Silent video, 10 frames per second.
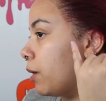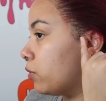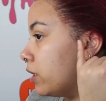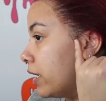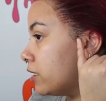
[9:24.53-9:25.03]
My
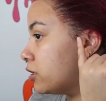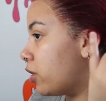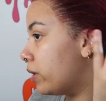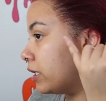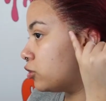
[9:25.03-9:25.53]
real hair
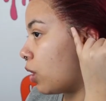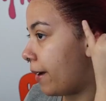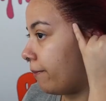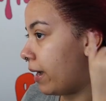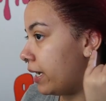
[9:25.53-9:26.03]
showing, so
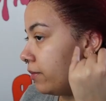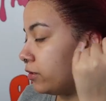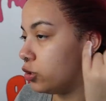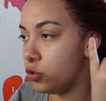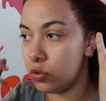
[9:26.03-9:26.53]
I
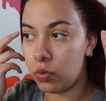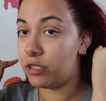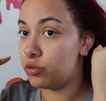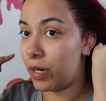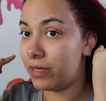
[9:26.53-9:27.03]
might do
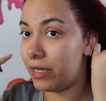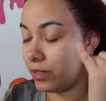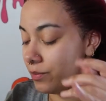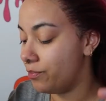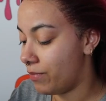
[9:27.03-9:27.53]
edges right
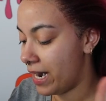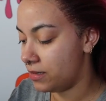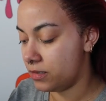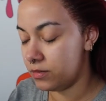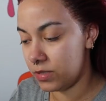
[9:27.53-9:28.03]
there.
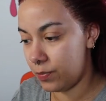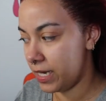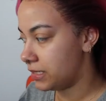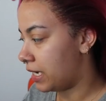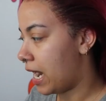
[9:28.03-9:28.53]
Might.
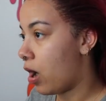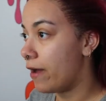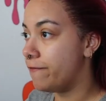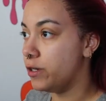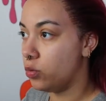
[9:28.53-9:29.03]
Depends on how
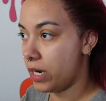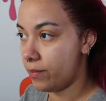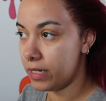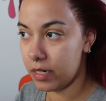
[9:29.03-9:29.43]
I feel when I'm